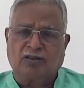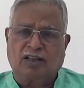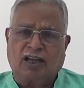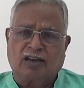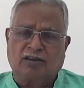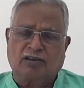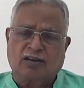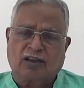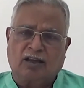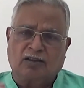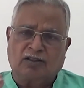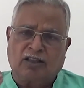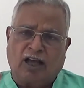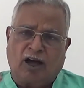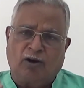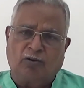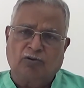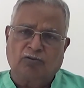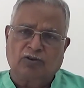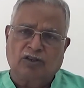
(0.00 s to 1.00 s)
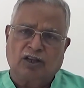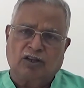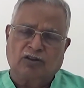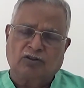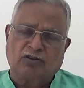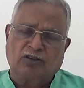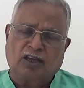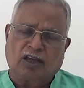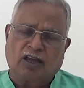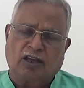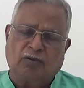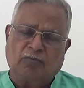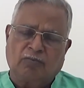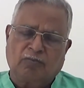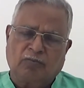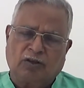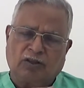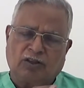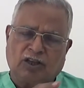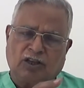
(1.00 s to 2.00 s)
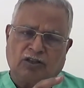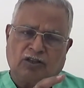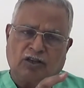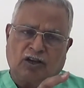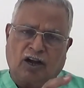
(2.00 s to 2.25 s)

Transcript: that now there is the